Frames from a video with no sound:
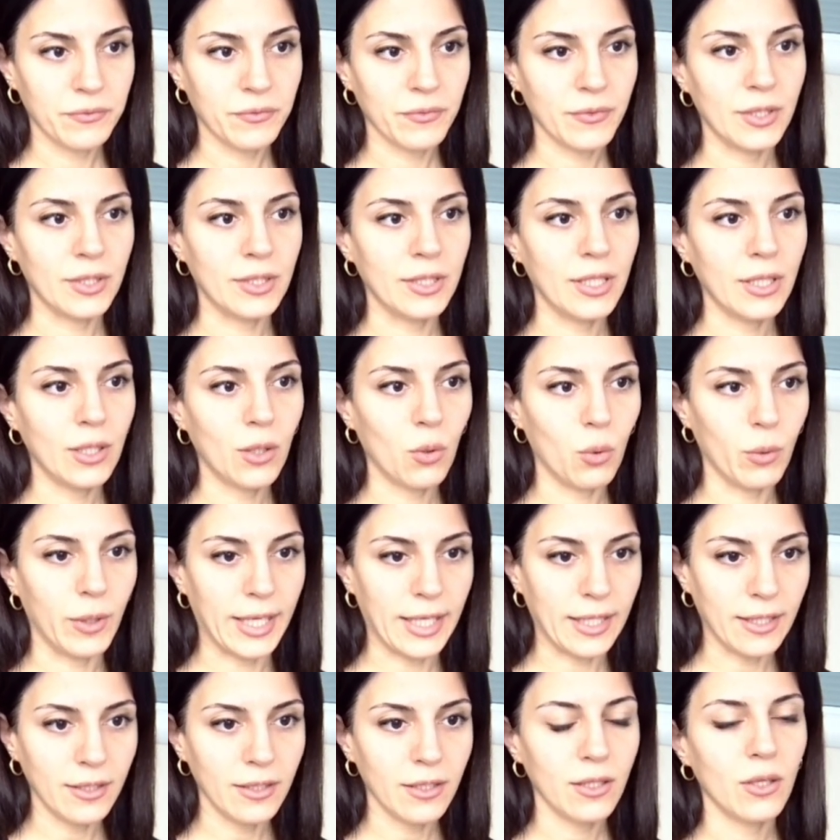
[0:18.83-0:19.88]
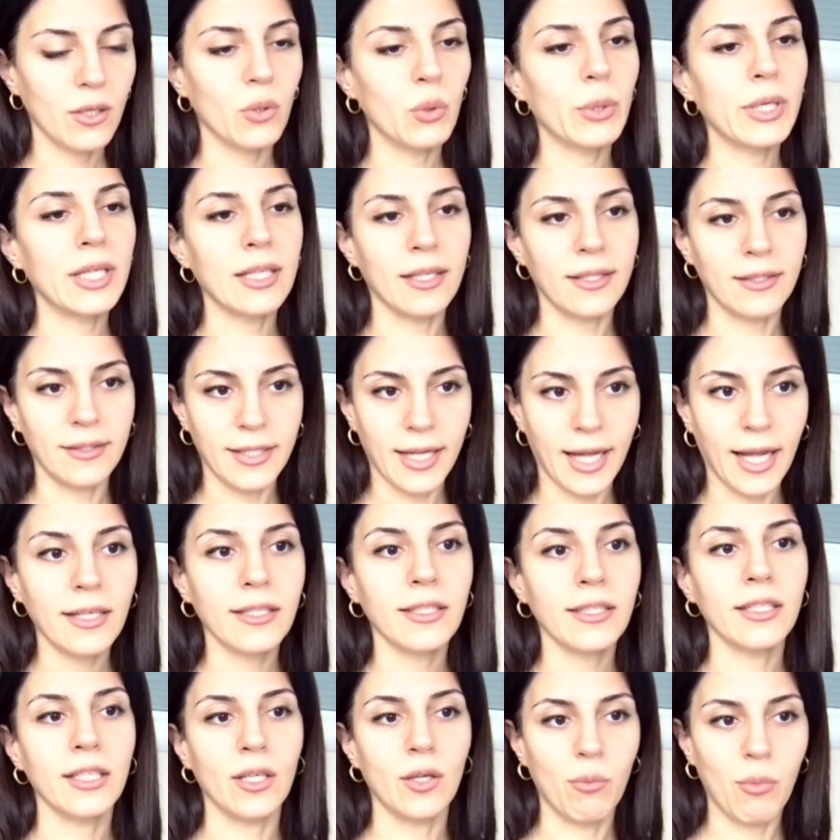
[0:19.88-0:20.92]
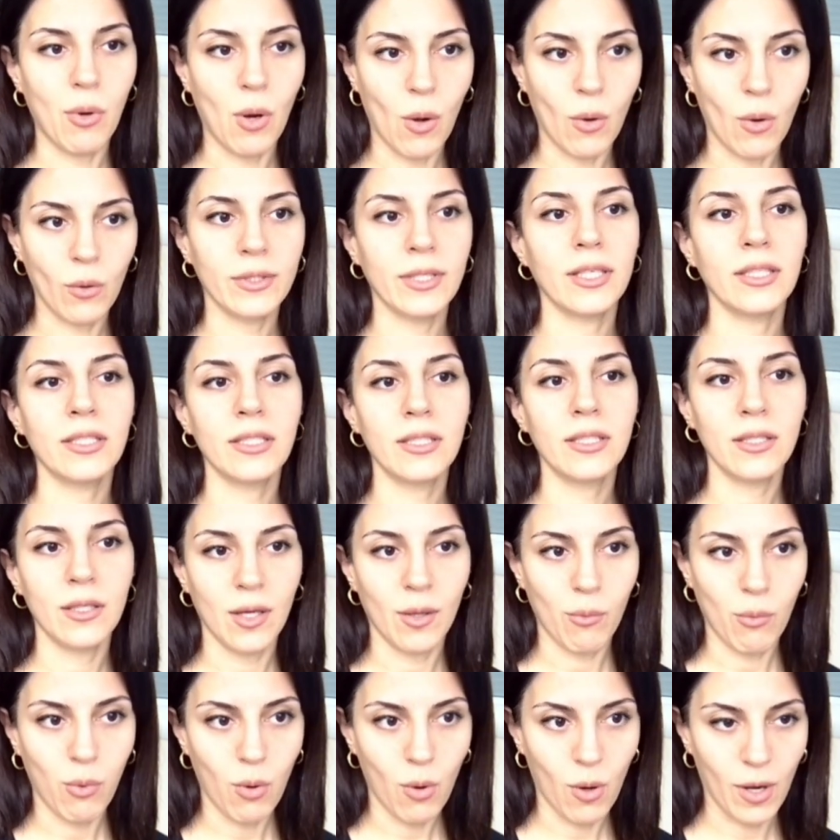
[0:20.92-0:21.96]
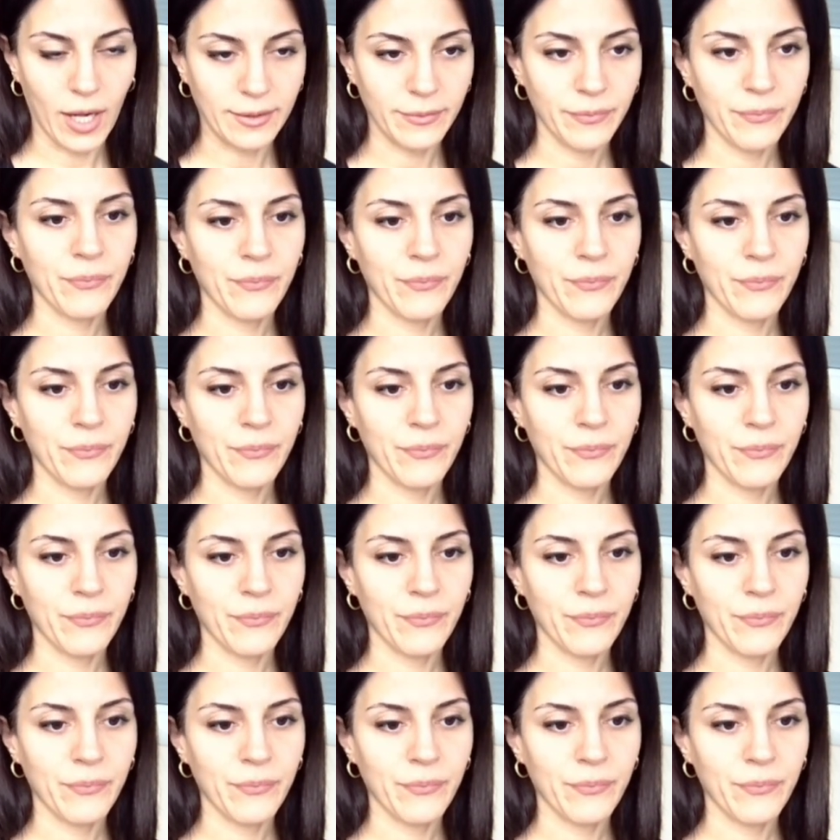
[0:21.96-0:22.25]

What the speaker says: the queen will attack the opponent's pawn.